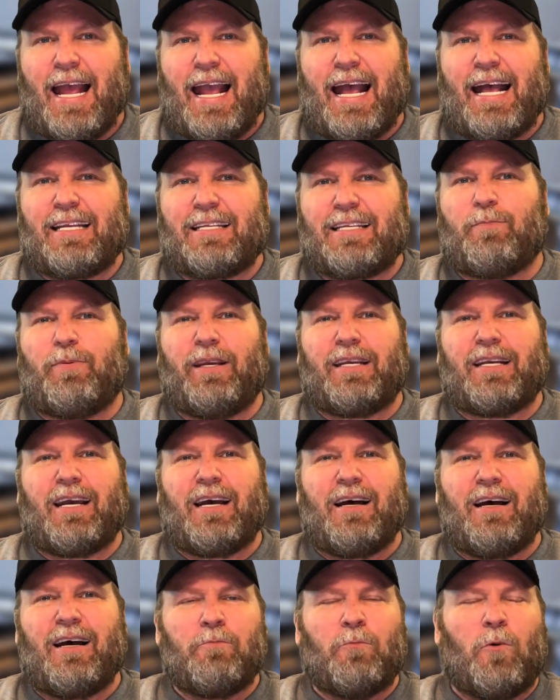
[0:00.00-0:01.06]
has
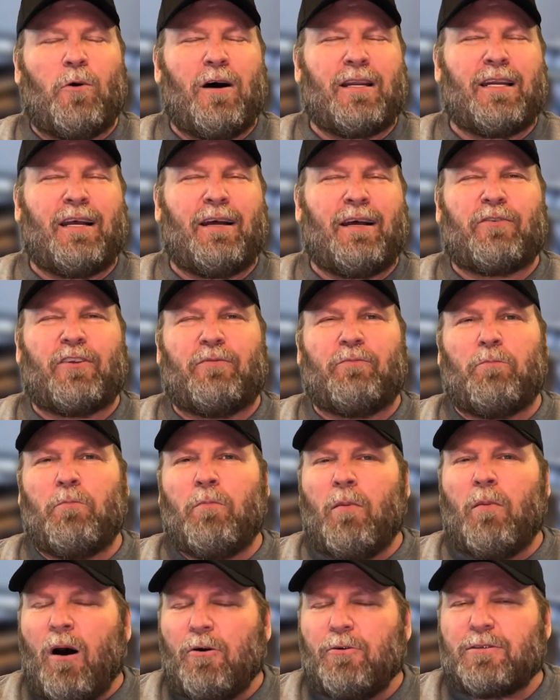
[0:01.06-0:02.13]
become one of the
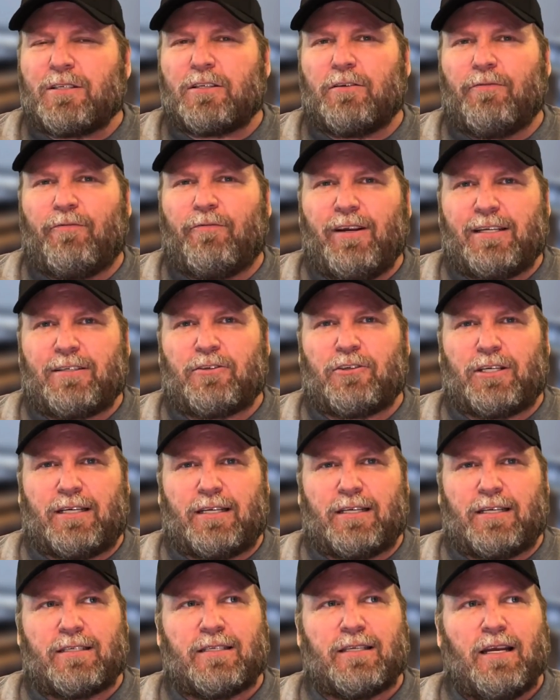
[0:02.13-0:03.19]
most
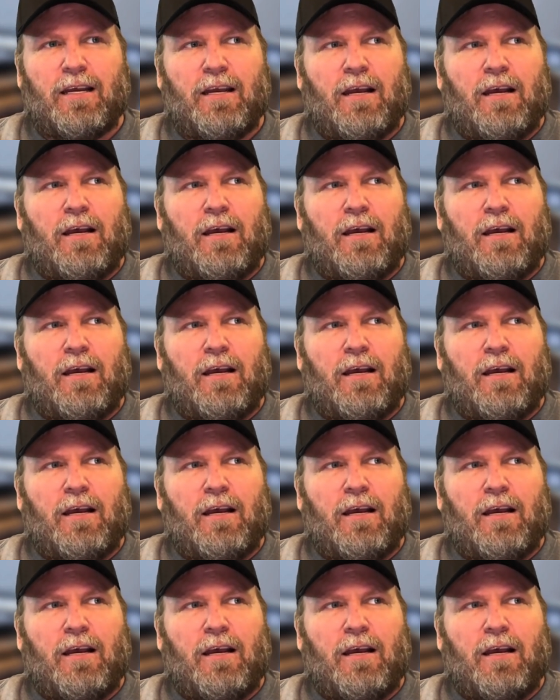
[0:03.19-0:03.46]
vicious,